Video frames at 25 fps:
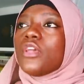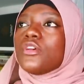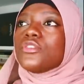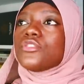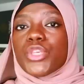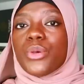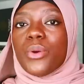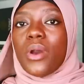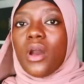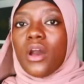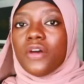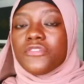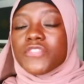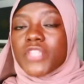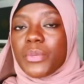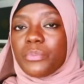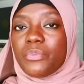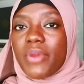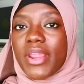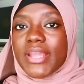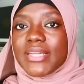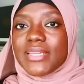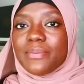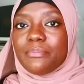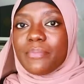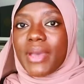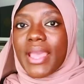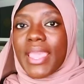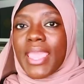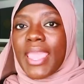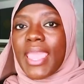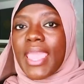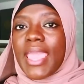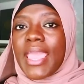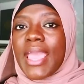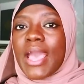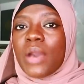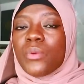so after braiding my
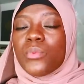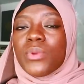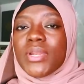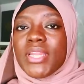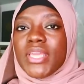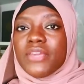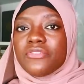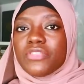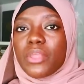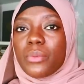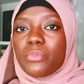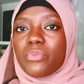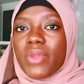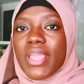hair i will leave the